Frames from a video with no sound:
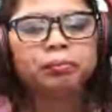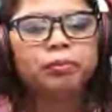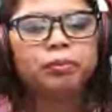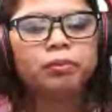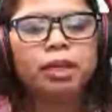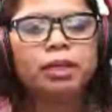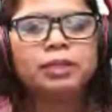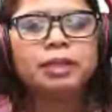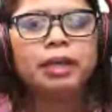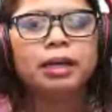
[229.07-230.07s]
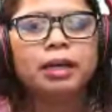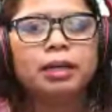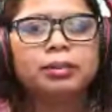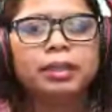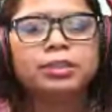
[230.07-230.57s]

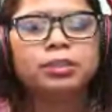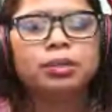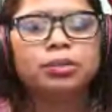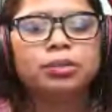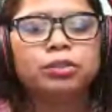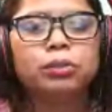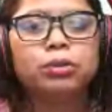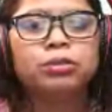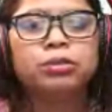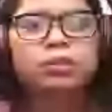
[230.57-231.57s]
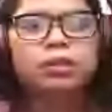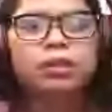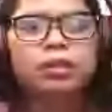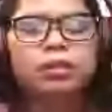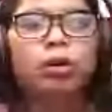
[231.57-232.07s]
that's also most
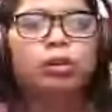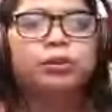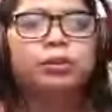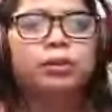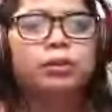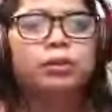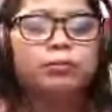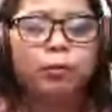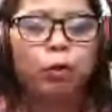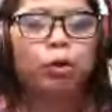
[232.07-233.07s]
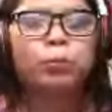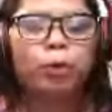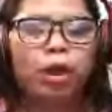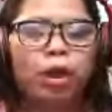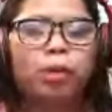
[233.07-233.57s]
called for
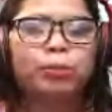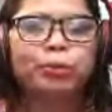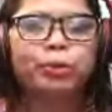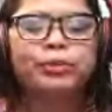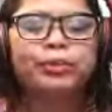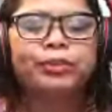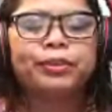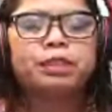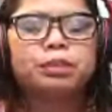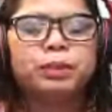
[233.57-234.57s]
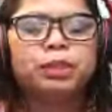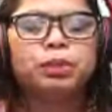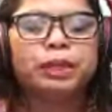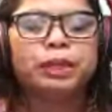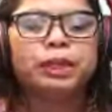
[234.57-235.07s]
problem with Speed
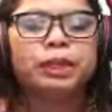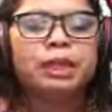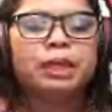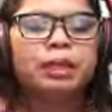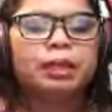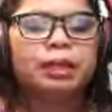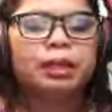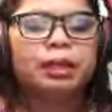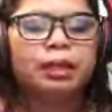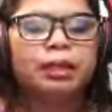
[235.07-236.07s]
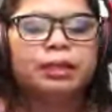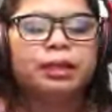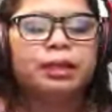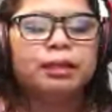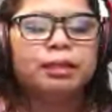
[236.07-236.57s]
Queen. And
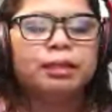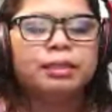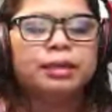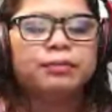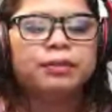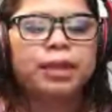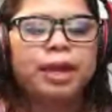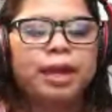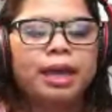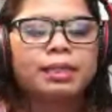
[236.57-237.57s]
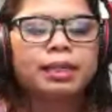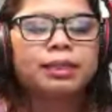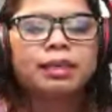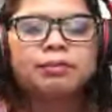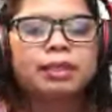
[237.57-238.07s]
aside from that, I think
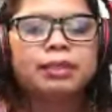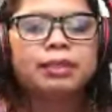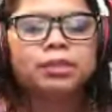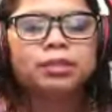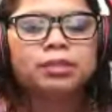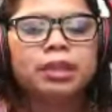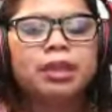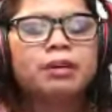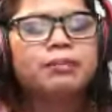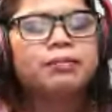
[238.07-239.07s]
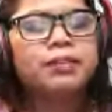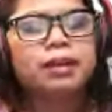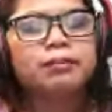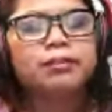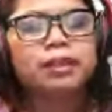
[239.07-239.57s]
even if just they have
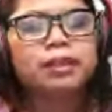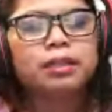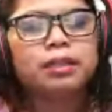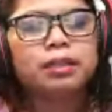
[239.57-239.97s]
like a